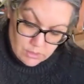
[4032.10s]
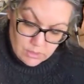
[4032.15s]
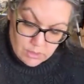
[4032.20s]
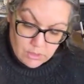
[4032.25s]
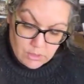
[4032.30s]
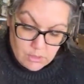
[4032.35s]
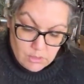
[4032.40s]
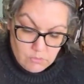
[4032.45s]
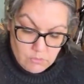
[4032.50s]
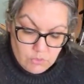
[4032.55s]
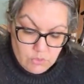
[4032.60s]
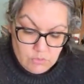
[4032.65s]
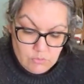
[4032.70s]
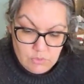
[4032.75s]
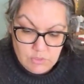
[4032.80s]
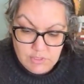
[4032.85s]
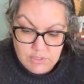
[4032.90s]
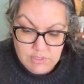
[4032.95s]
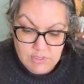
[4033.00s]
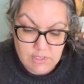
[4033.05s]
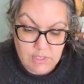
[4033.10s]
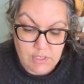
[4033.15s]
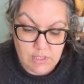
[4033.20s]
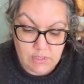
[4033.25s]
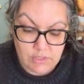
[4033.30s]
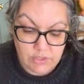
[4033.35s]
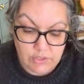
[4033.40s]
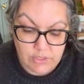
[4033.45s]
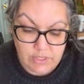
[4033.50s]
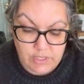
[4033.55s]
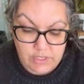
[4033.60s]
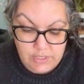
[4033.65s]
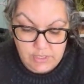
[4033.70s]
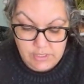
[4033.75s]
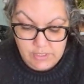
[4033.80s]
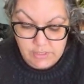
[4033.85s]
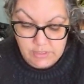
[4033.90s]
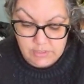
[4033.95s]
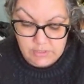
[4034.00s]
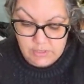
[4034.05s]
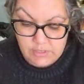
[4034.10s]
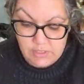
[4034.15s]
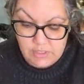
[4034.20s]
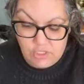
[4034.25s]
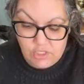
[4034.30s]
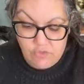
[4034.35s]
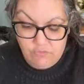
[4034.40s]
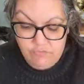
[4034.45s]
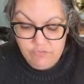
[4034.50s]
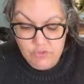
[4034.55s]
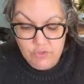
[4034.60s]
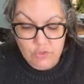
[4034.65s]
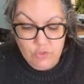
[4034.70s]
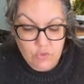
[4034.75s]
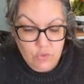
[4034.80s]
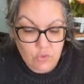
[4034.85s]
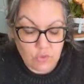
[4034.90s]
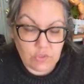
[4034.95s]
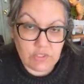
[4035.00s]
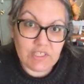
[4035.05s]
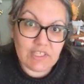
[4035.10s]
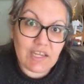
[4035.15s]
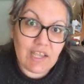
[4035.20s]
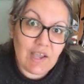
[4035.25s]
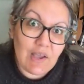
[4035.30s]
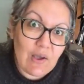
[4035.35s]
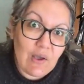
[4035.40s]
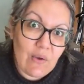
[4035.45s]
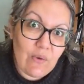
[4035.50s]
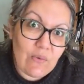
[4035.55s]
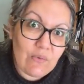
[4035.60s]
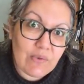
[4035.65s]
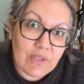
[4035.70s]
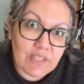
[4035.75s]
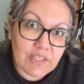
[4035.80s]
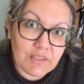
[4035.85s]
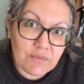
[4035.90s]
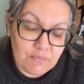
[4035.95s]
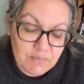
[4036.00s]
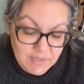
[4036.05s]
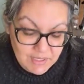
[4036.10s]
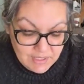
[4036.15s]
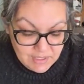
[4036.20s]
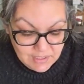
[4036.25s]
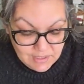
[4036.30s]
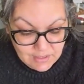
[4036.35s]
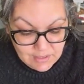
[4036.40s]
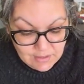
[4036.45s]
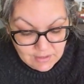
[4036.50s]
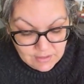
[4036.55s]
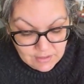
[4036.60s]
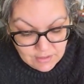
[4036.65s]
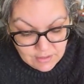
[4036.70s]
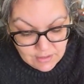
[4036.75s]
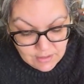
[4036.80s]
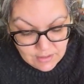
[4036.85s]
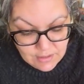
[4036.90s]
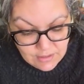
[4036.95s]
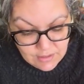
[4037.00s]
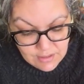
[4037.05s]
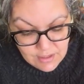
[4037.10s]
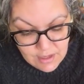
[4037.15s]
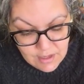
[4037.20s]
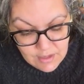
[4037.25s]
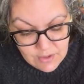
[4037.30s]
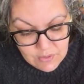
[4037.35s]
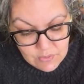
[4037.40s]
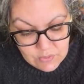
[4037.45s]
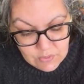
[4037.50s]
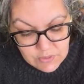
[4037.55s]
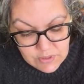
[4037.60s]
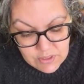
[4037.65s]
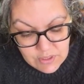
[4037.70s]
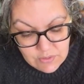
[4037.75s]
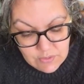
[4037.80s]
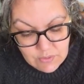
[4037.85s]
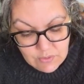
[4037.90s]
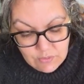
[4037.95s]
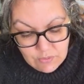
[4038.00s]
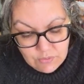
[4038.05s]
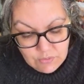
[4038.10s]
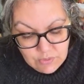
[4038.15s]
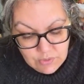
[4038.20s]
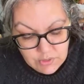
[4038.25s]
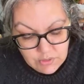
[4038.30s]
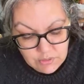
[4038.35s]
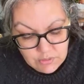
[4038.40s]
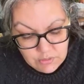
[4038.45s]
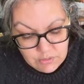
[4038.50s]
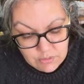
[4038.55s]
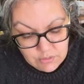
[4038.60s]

Okay, we're almost done, you guys. Thank you for holding on with me. Holding on.